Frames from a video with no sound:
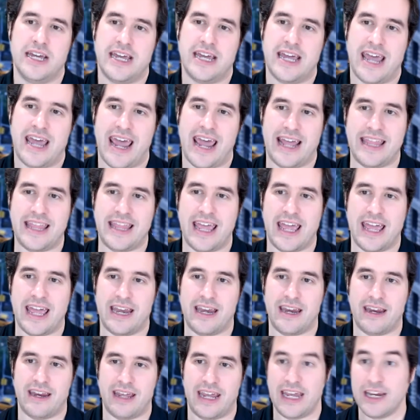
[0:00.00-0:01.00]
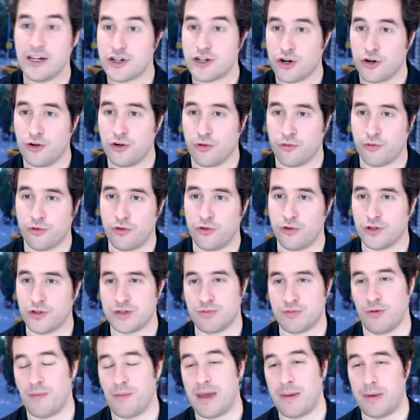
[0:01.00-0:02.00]
And then internal roles
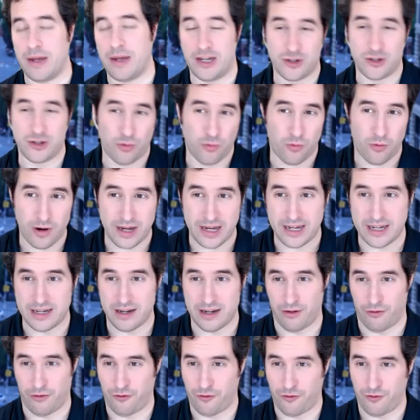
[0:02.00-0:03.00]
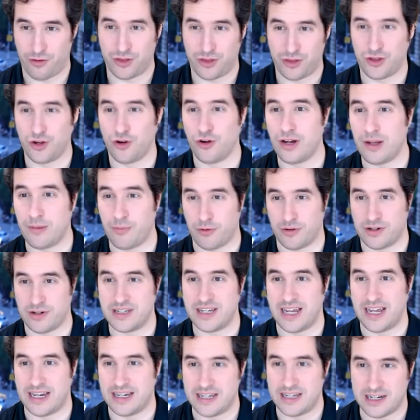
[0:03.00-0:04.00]
were maybe 20 to
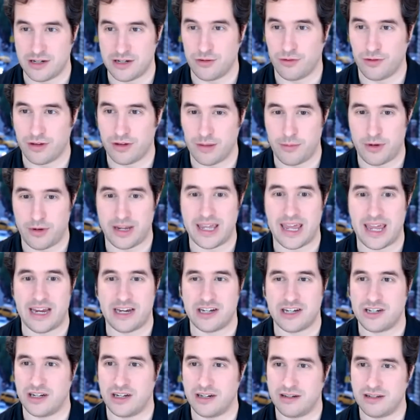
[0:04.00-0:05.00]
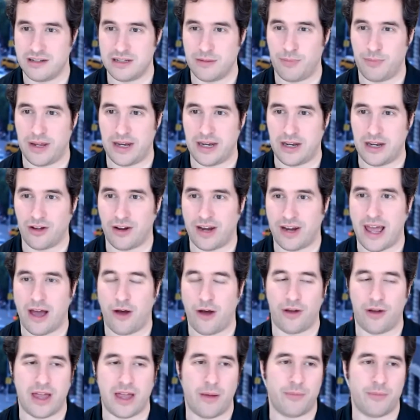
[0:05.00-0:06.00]
30% digital communication, depending on
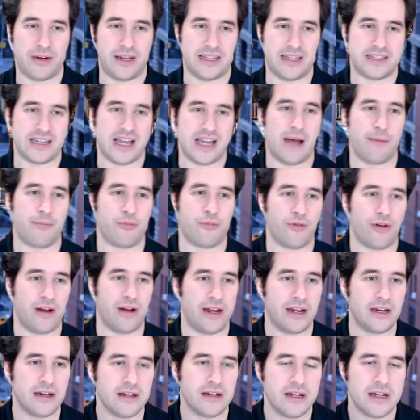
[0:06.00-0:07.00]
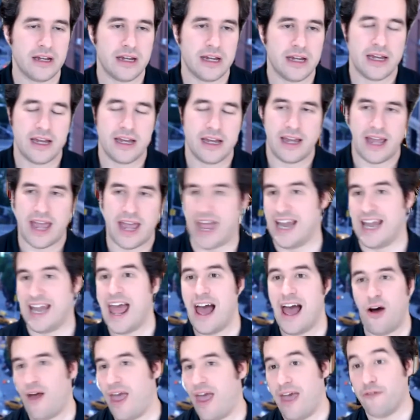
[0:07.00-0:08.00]
how companies operate. And
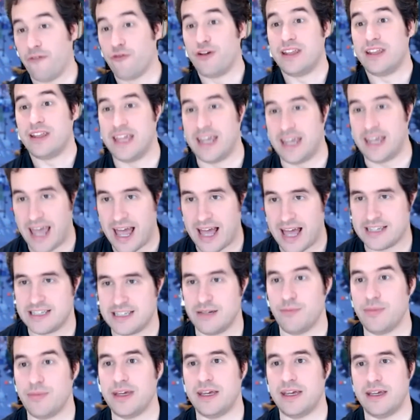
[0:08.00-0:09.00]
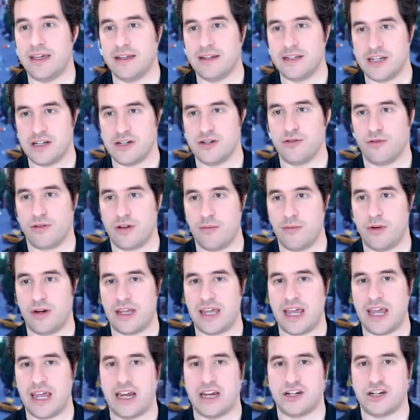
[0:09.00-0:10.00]
now everything has to be digital
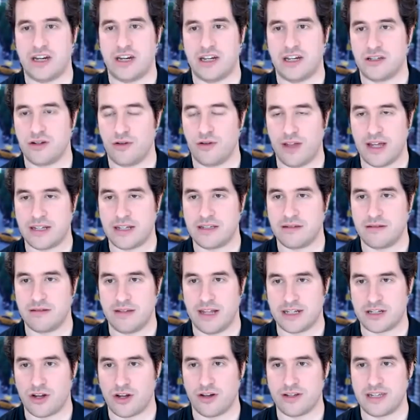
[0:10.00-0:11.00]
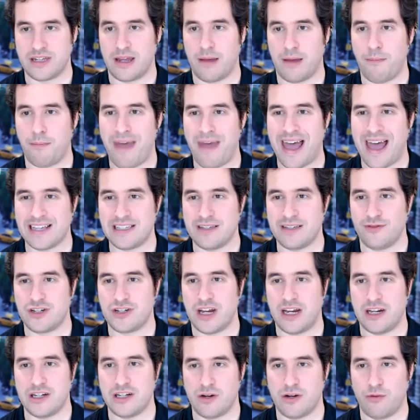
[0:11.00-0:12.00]
communication. And so that's causing a massive
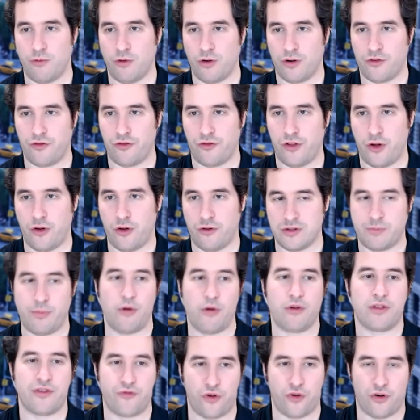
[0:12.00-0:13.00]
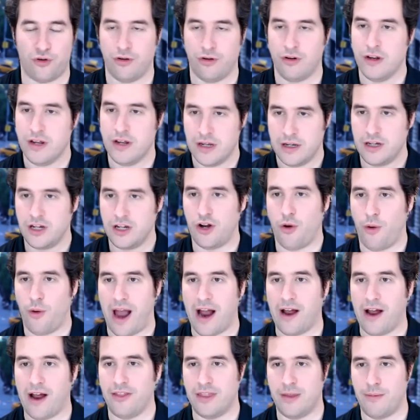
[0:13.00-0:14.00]
change in workflows, both for
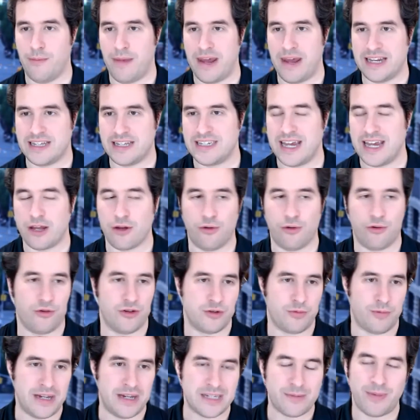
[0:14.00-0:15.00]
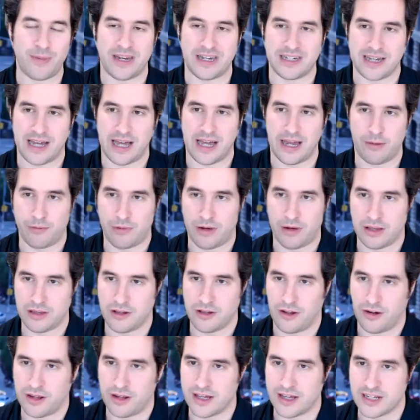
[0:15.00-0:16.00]
the main stakeholders we spend time with
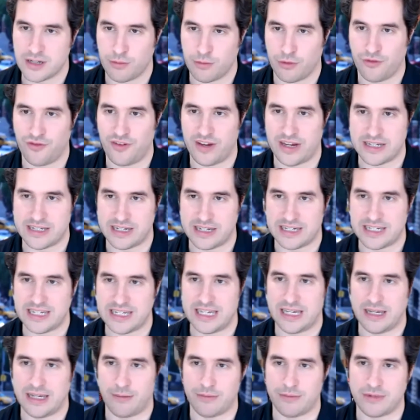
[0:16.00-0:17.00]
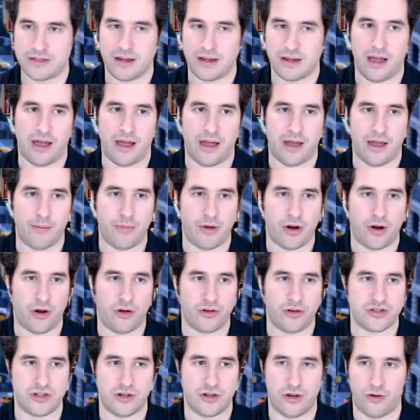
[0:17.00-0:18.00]
on customer facing teams, but
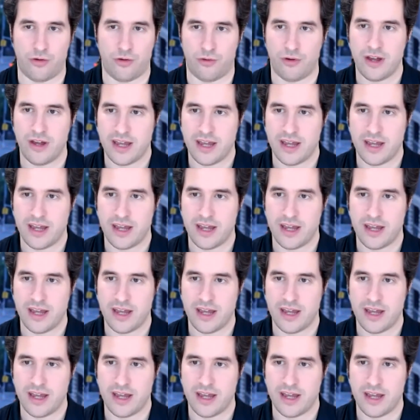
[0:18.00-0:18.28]
also